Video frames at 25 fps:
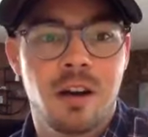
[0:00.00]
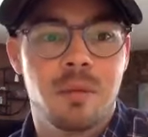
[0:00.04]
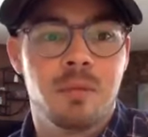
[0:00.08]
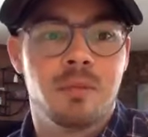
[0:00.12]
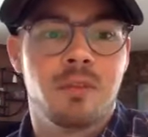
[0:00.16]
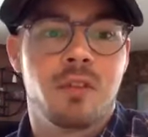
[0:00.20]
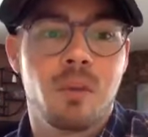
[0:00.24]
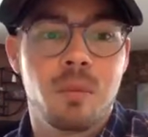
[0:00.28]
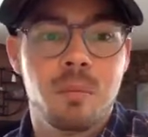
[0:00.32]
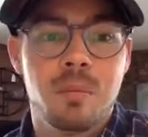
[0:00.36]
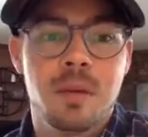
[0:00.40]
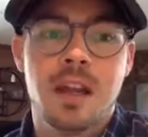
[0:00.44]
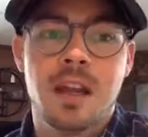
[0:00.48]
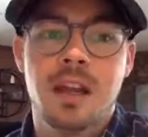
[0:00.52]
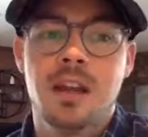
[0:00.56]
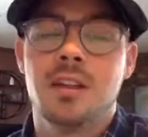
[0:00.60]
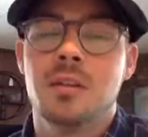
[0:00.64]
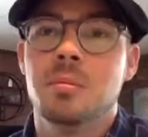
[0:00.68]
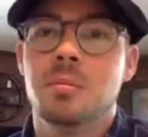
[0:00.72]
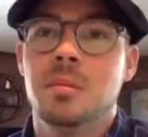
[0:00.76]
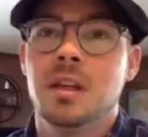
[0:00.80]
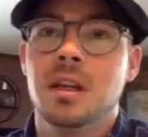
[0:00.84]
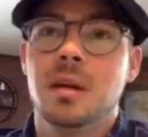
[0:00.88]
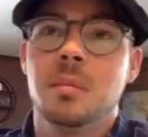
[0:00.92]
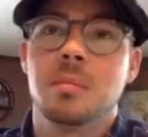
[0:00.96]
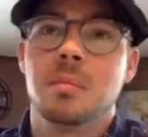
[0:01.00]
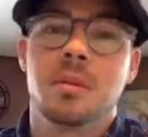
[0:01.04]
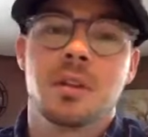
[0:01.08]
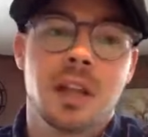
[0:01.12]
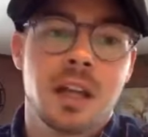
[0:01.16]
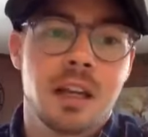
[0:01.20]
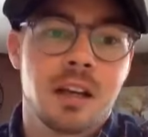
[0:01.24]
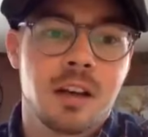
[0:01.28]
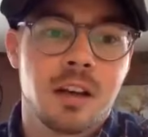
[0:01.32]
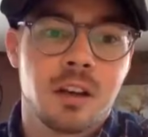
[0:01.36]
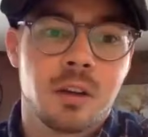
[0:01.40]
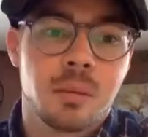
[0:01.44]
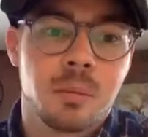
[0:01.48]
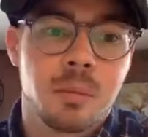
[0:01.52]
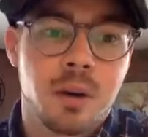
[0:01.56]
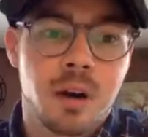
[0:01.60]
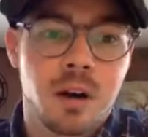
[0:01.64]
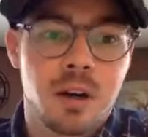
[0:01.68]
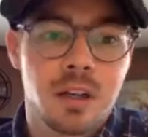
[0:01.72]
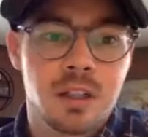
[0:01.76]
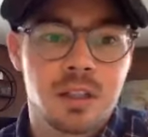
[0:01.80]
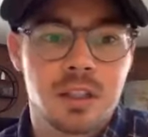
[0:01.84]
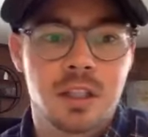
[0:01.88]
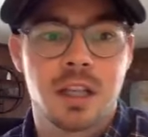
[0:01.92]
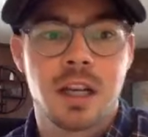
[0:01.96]
For me to manipulate another
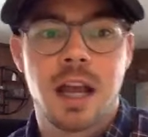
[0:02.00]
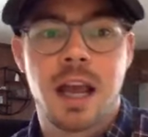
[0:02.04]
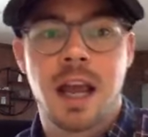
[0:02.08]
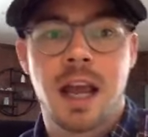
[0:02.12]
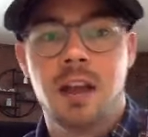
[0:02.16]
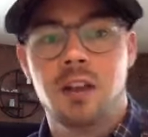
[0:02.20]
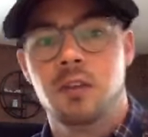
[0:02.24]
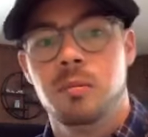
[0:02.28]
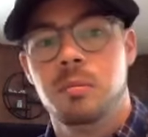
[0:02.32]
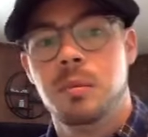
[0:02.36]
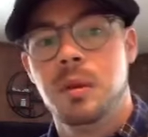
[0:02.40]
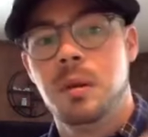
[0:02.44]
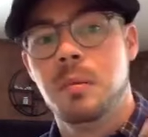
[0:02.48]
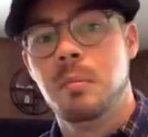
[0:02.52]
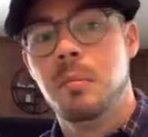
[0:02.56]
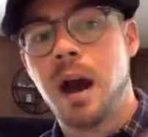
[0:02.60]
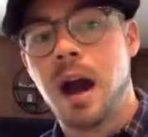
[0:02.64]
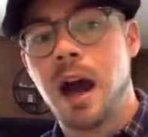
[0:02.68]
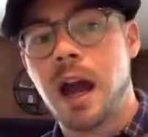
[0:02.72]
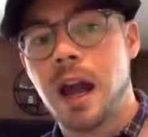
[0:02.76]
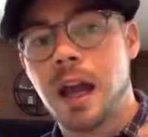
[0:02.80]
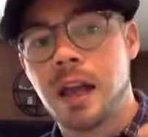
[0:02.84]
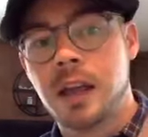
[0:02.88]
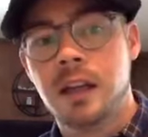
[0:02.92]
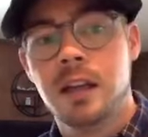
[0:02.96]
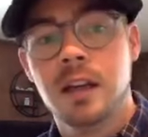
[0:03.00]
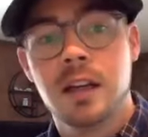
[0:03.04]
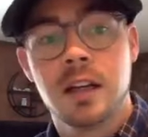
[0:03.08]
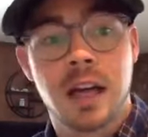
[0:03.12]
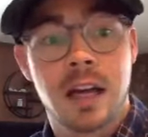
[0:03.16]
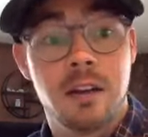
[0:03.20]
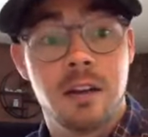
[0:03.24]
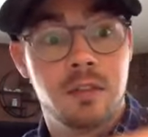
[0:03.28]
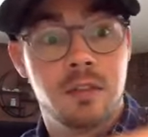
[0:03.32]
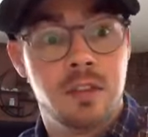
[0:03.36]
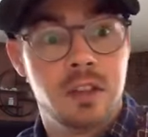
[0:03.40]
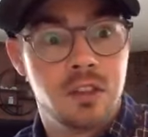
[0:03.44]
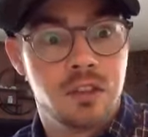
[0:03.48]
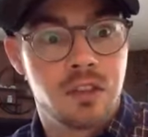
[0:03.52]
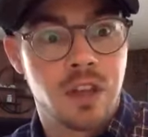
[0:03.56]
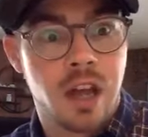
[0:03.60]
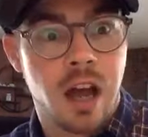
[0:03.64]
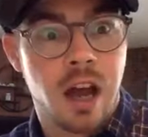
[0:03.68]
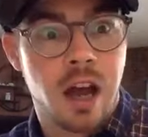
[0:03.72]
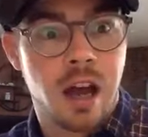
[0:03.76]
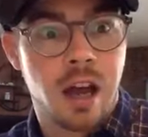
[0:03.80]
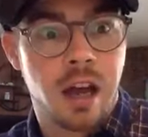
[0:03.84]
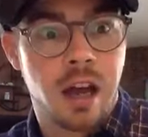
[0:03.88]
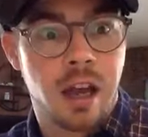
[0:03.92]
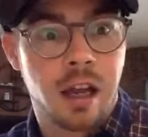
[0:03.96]
person, it has to be my kind of
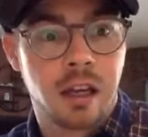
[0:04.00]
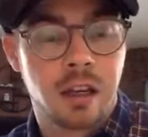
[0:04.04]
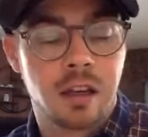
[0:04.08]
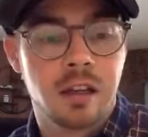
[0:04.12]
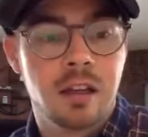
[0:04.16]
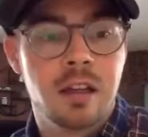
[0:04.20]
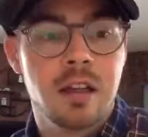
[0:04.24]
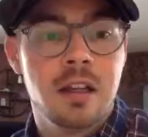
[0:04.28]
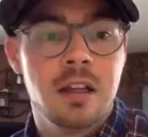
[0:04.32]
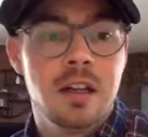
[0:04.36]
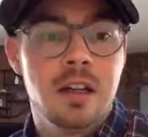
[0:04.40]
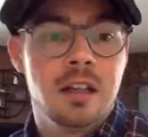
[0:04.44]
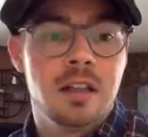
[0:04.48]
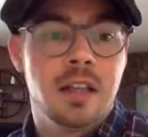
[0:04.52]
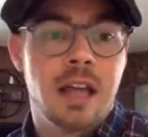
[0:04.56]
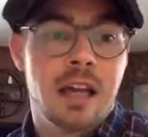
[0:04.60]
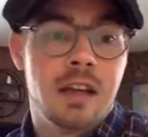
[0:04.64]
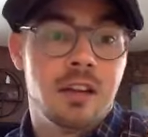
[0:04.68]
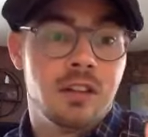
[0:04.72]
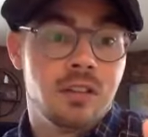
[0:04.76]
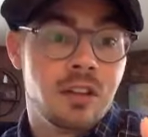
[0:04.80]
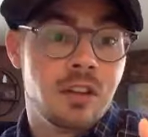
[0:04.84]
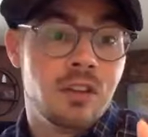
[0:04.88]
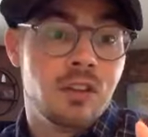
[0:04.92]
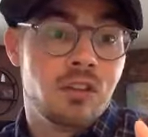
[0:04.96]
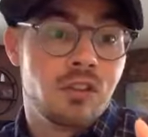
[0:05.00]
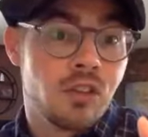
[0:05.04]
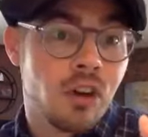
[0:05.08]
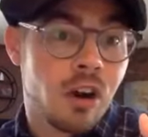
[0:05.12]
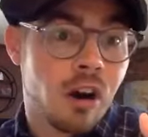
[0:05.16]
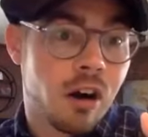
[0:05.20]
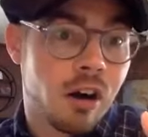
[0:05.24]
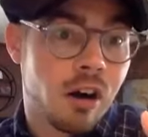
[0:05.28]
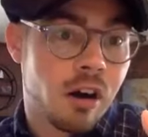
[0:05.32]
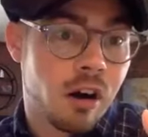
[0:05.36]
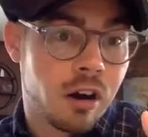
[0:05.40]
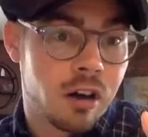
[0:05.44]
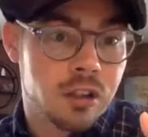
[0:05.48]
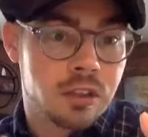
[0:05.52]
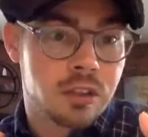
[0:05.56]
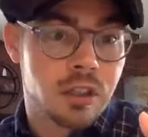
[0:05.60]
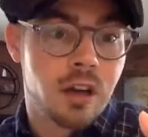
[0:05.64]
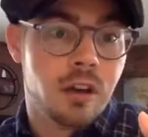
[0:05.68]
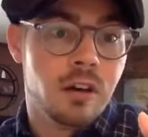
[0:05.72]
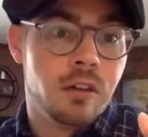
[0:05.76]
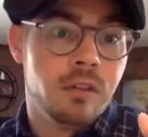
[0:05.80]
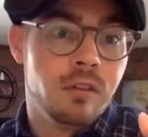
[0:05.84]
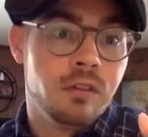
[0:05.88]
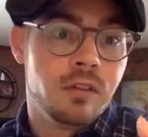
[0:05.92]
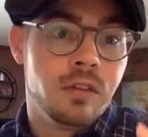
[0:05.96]
design that is in charge
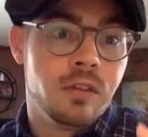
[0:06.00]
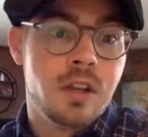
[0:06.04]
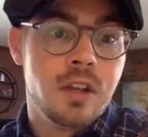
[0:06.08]
of,